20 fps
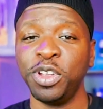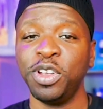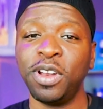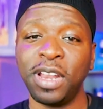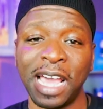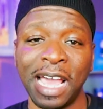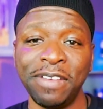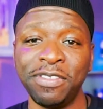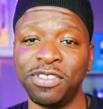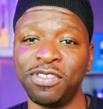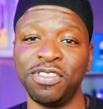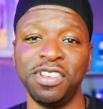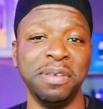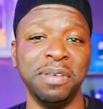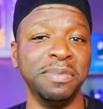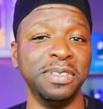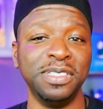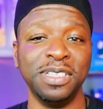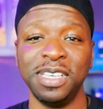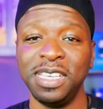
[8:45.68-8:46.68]
for your live
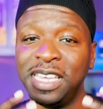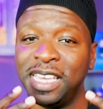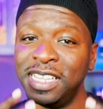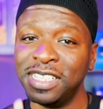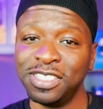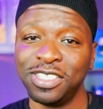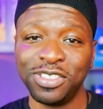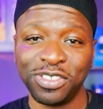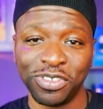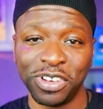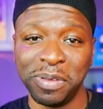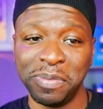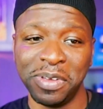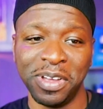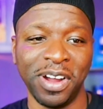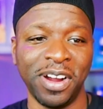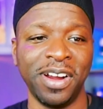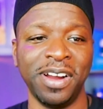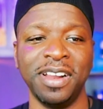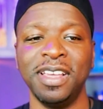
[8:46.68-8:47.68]
streams in
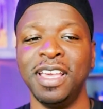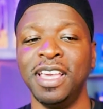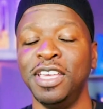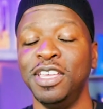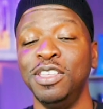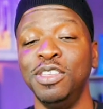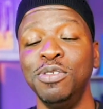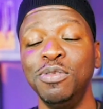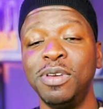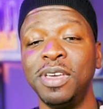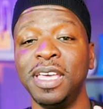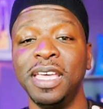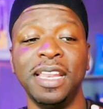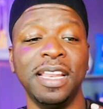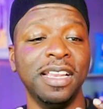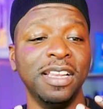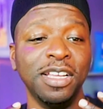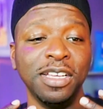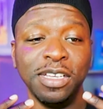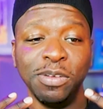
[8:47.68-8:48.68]
StreamYard, you
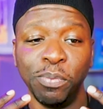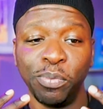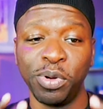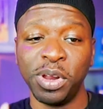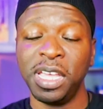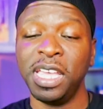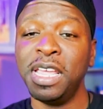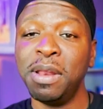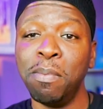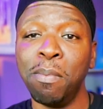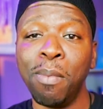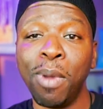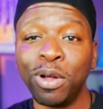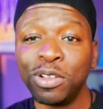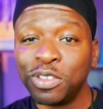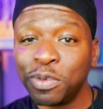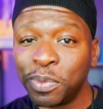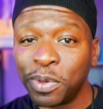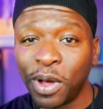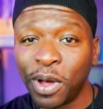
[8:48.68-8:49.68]
can bring in
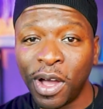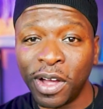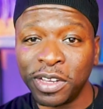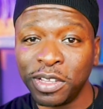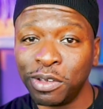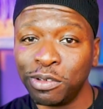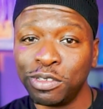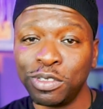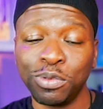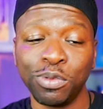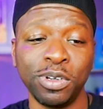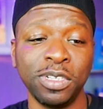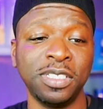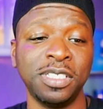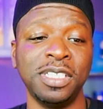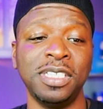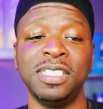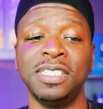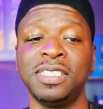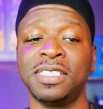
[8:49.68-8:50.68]
multiple audio
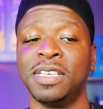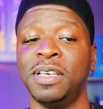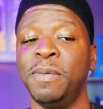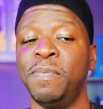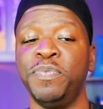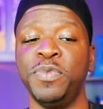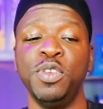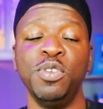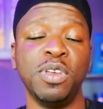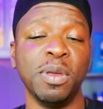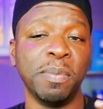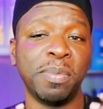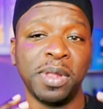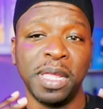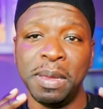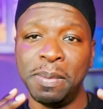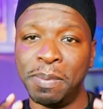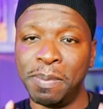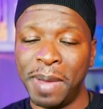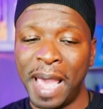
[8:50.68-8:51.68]
sources, you can
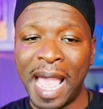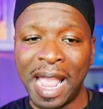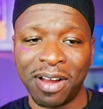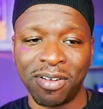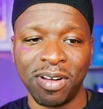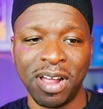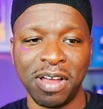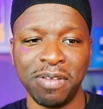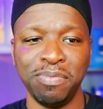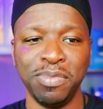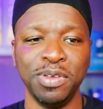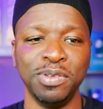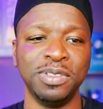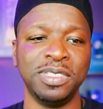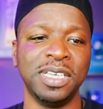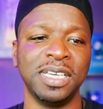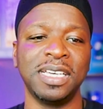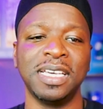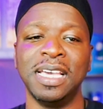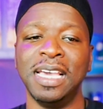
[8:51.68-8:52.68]
play background
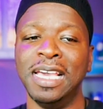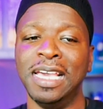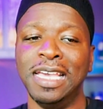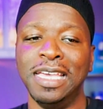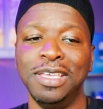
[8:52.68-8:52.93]
music,